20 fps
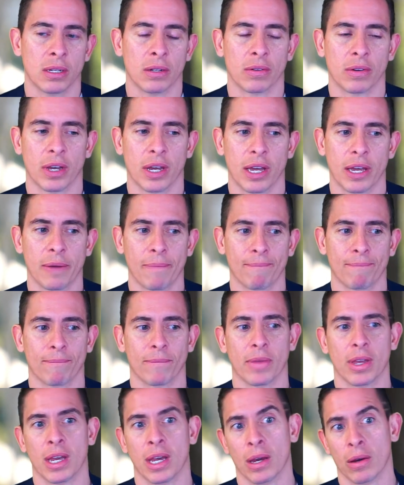Okay,
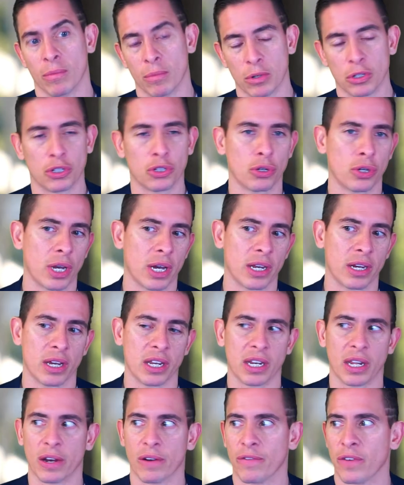and I'm going to show you how to
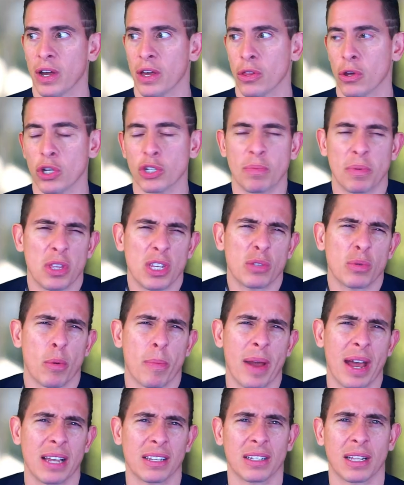identify those. But these were
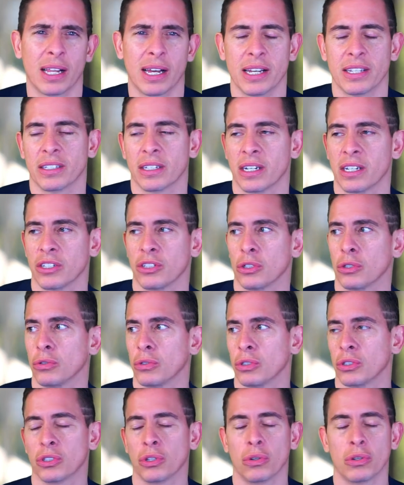past clients that I
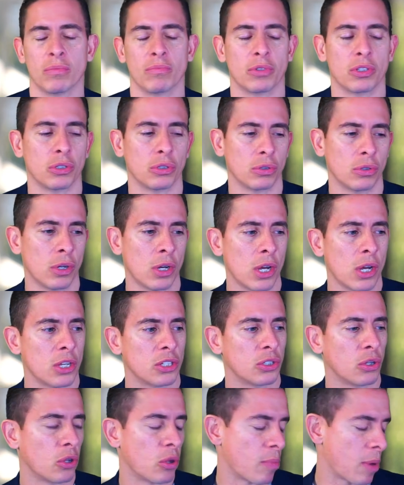sold
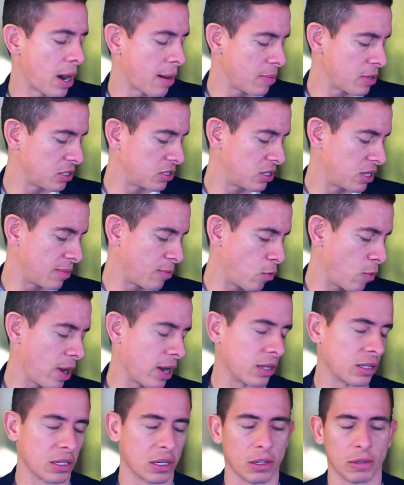the properties to them a
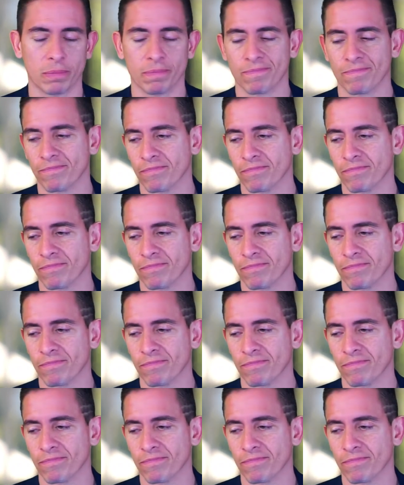while ago.